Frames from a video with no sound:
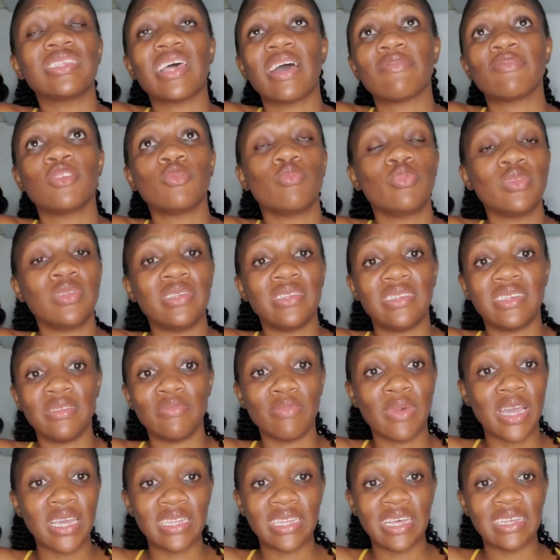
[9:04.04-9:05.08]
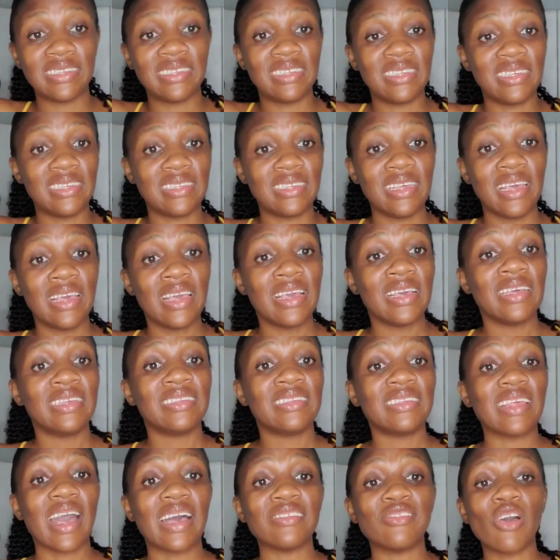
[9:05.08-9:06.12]
have to put it in mind that see
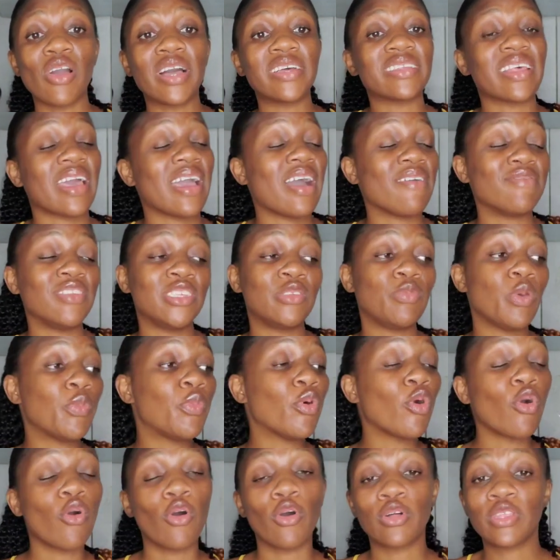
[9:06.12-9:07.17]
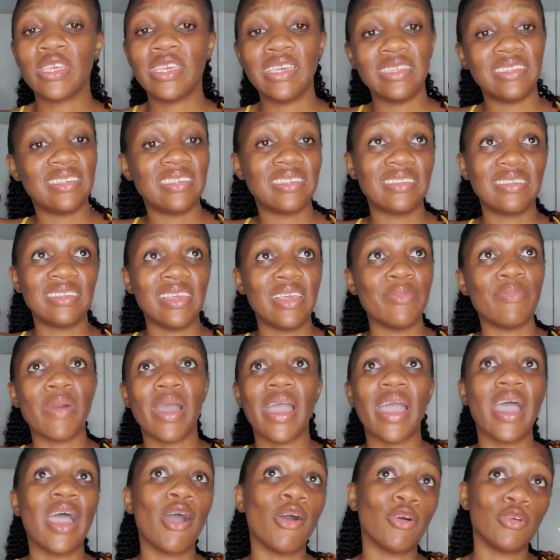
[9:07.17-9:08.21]
as long as i have these people called kids in my
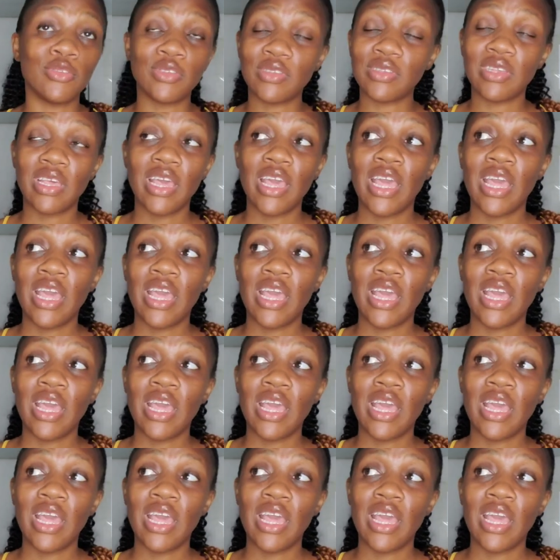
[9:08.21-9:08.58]
house